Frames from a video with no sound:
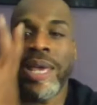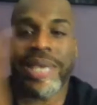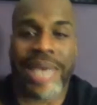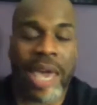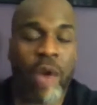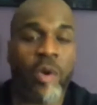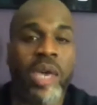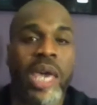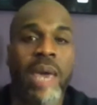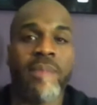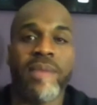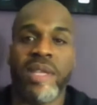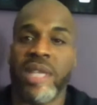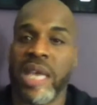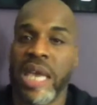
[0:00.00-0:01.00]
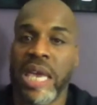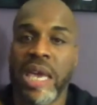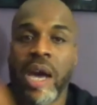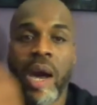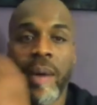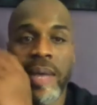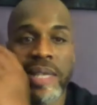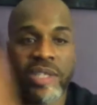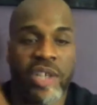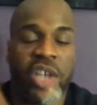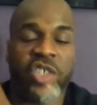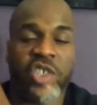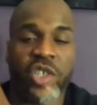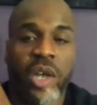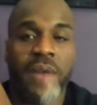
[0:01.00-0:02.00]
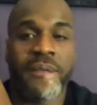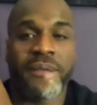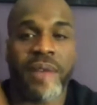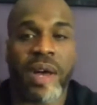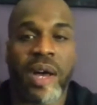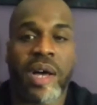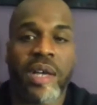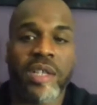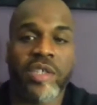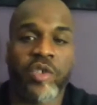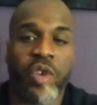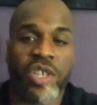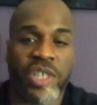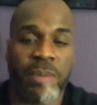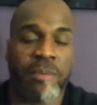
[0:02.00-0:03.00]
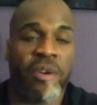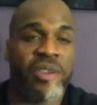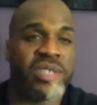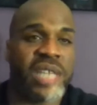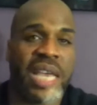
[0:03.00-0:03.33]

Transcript: Gail Kim did the induction of Tracy Brooks.